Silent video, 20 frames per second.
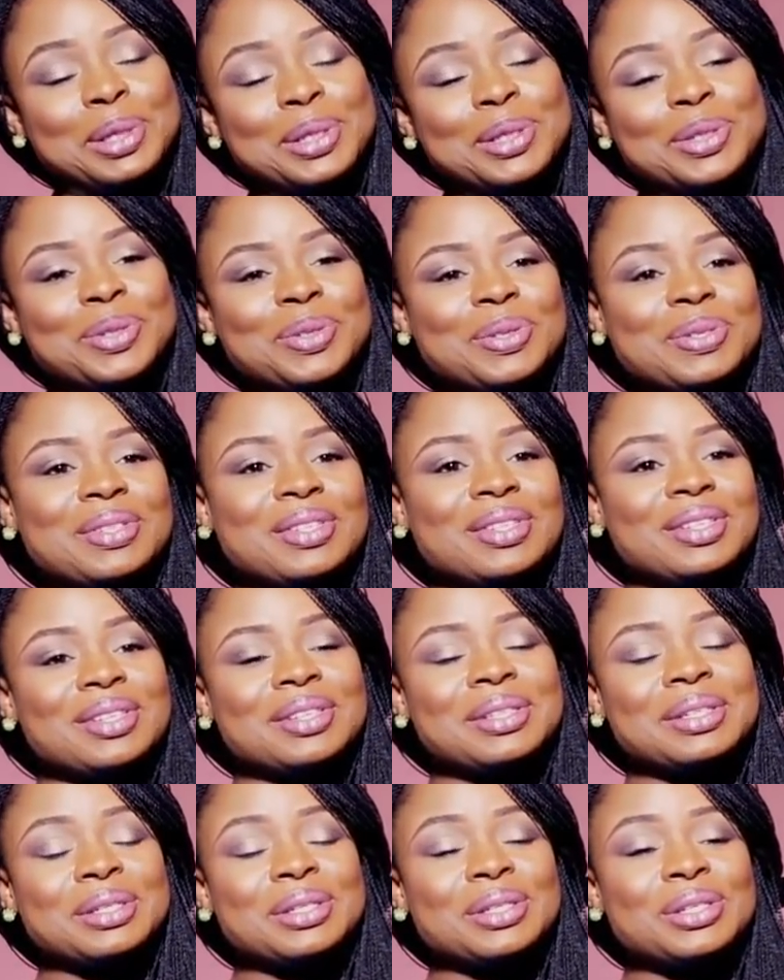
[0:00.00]
is
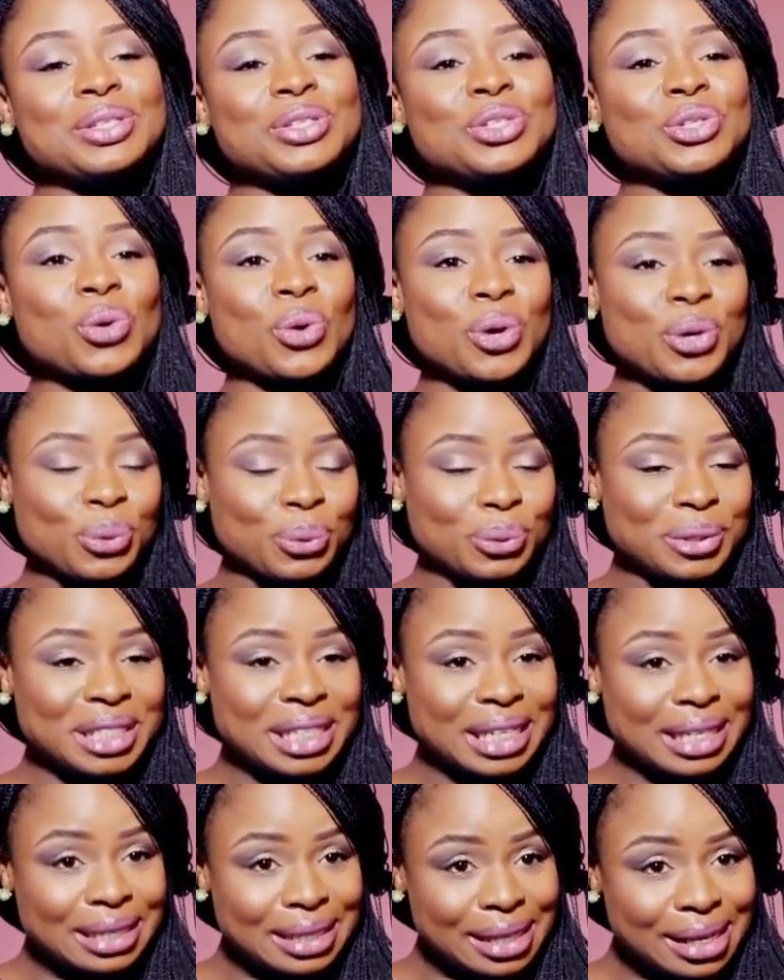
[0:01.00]
Joy
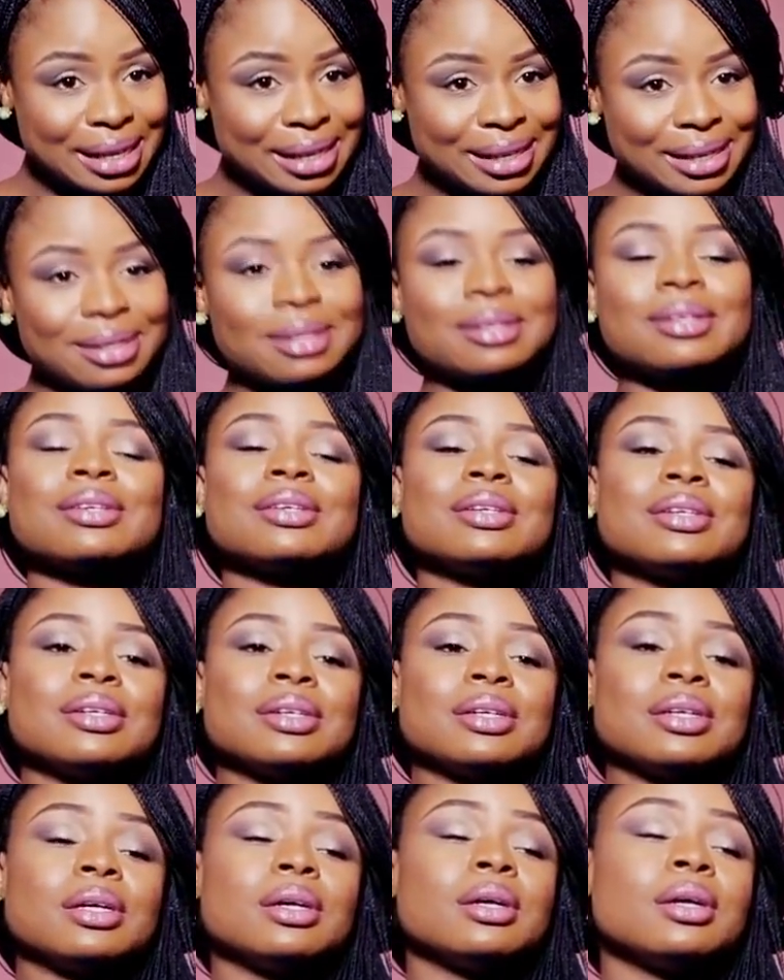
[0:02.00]
Odiete,
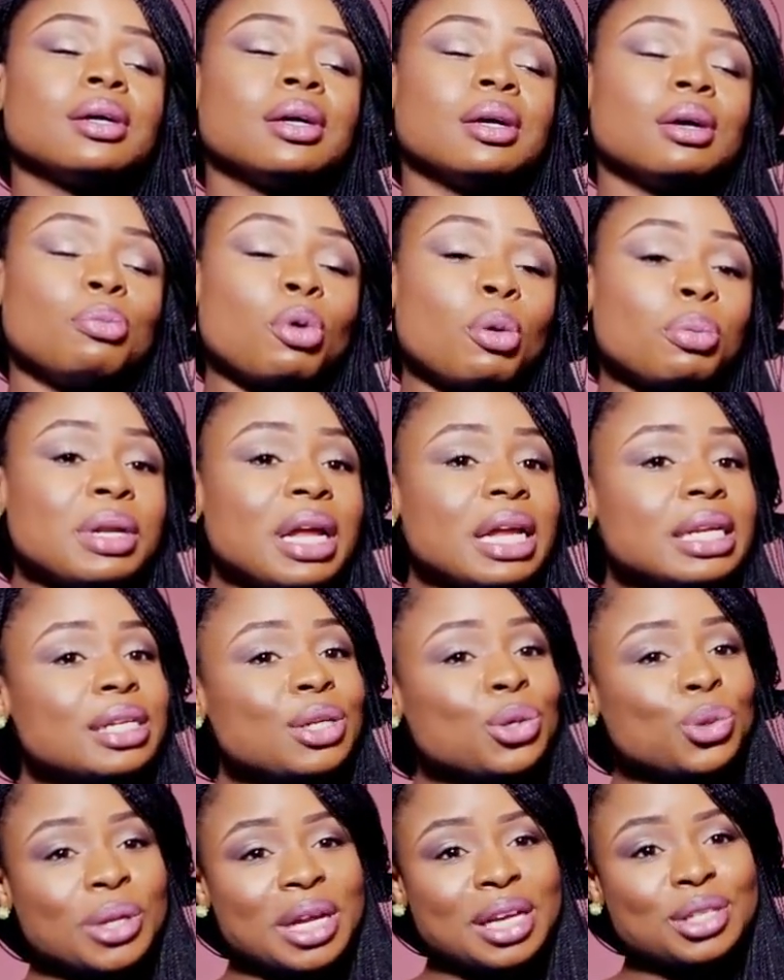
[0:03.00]
popularly
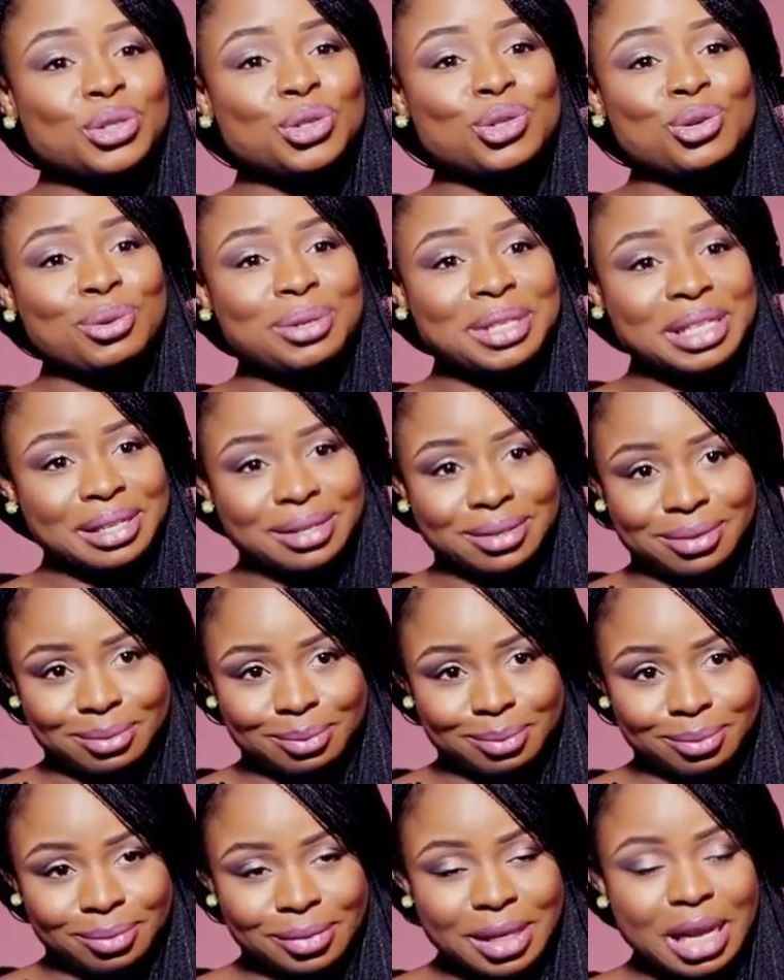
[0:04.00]
known as Jody.
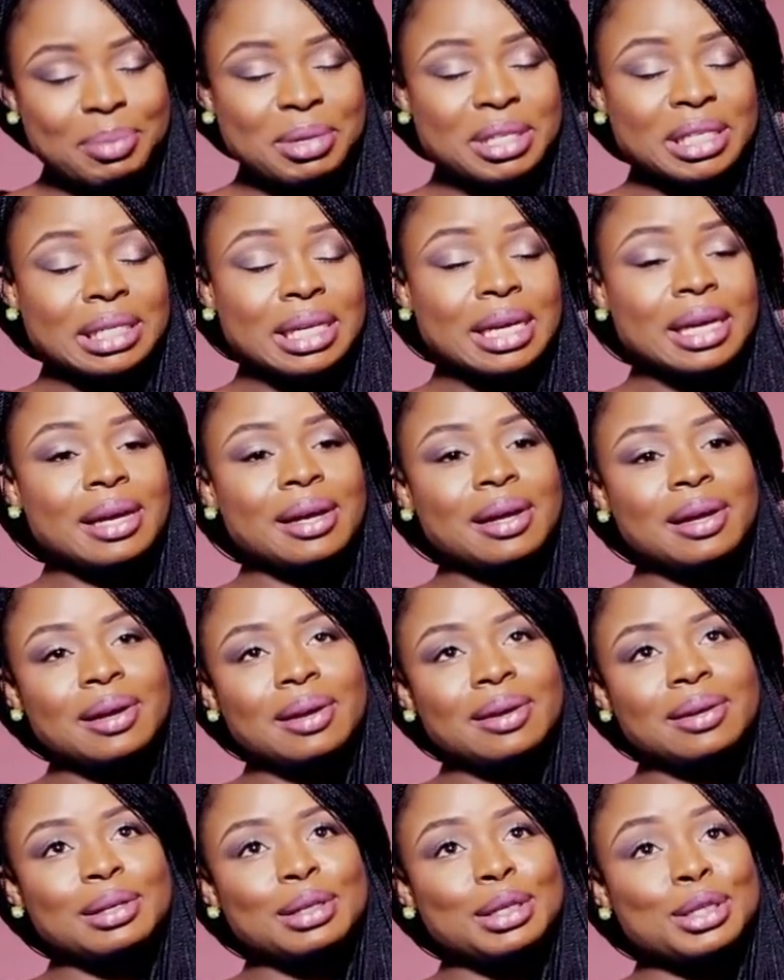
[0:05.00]
I'm a
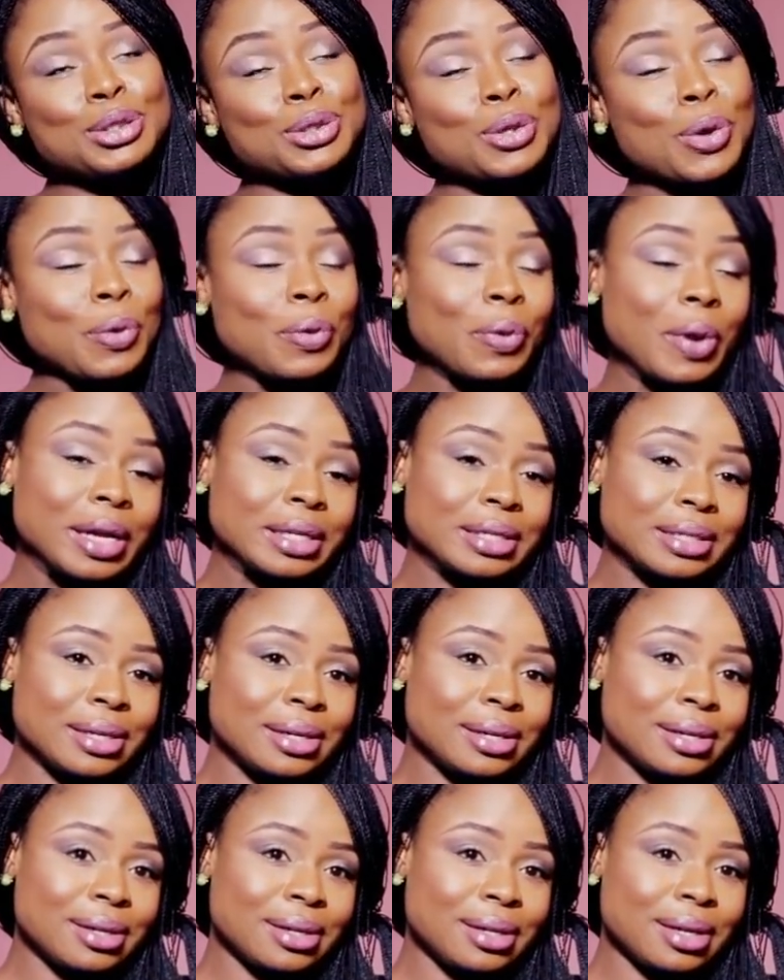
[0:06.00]
singer, a
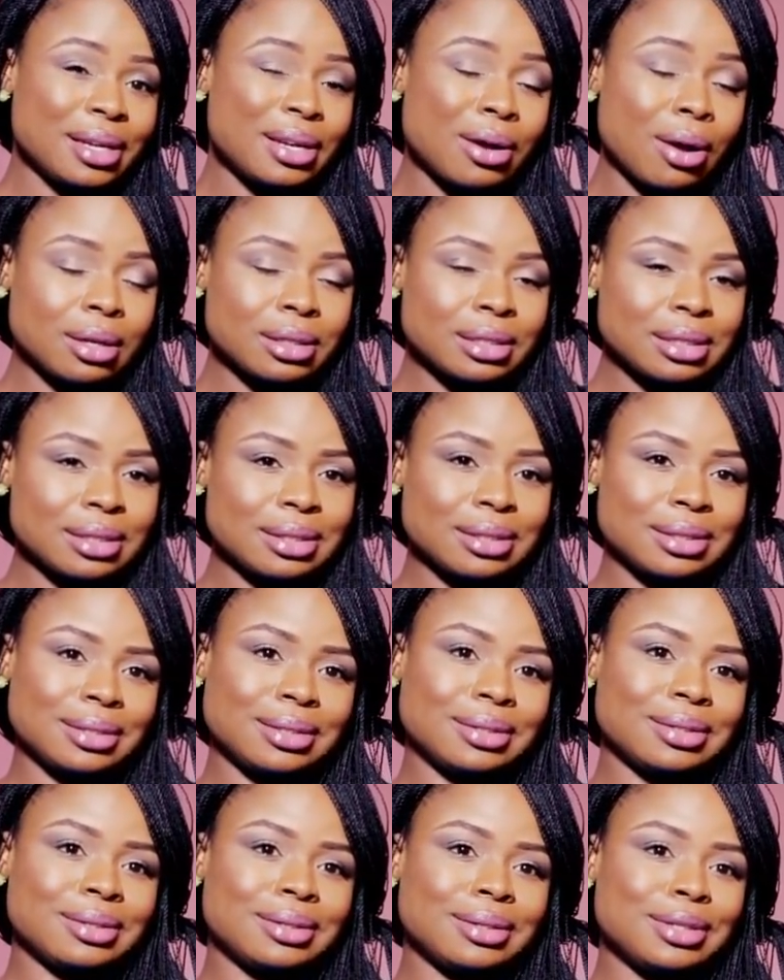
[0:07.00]
songwriter, an
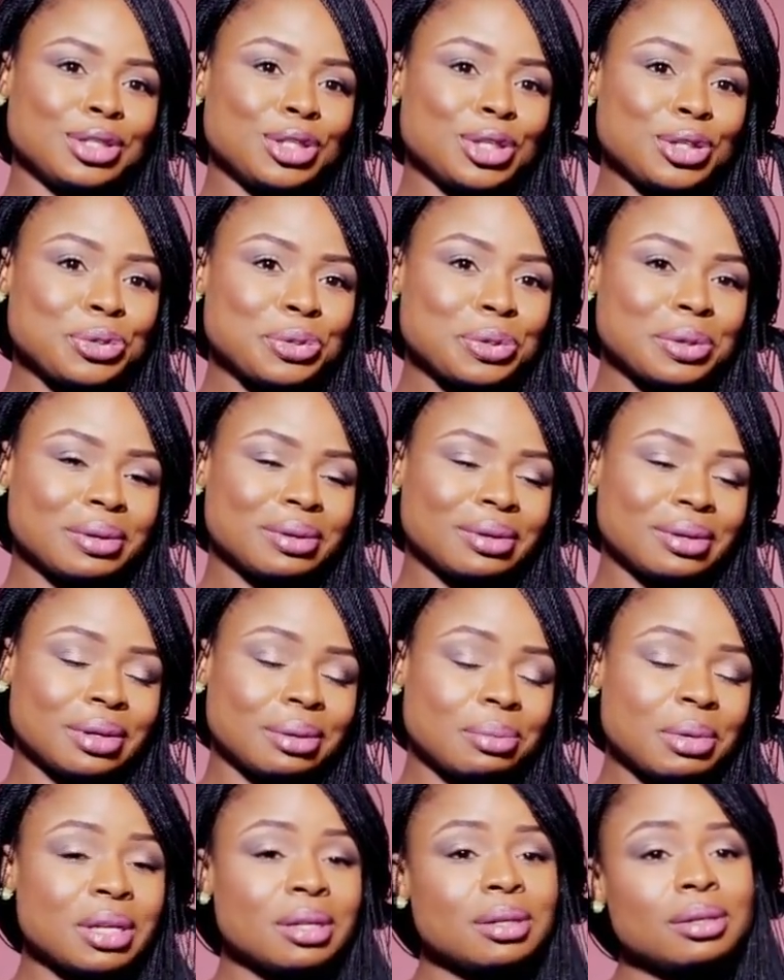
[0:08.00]
artist in general.
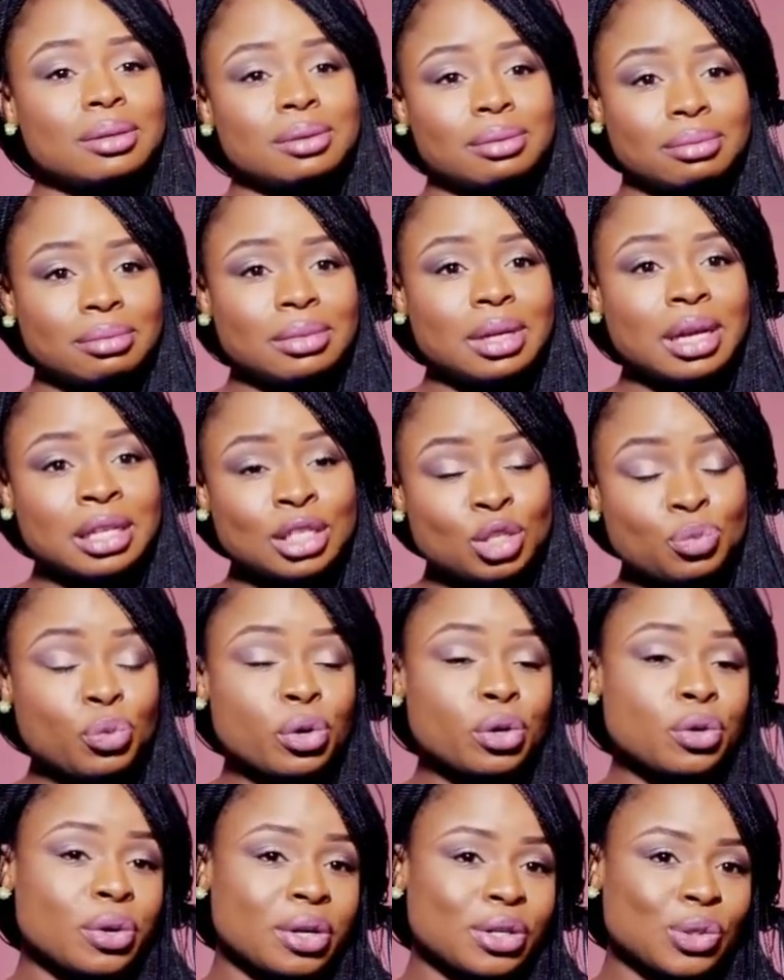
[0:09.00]
I'm an
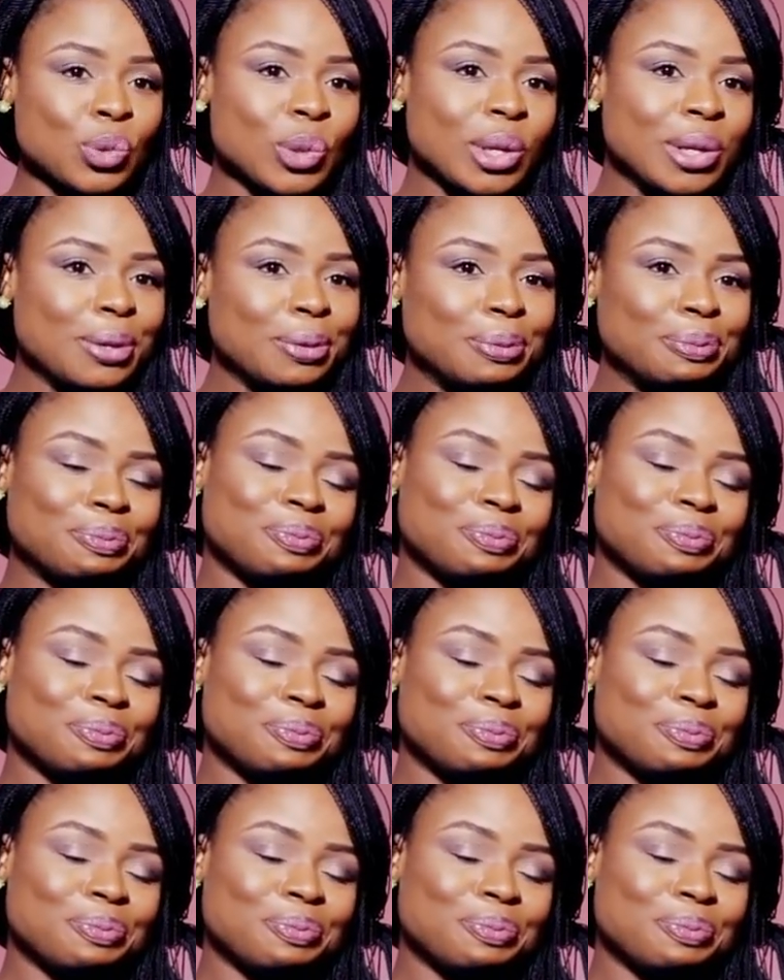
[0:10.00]
entrepreneur as well.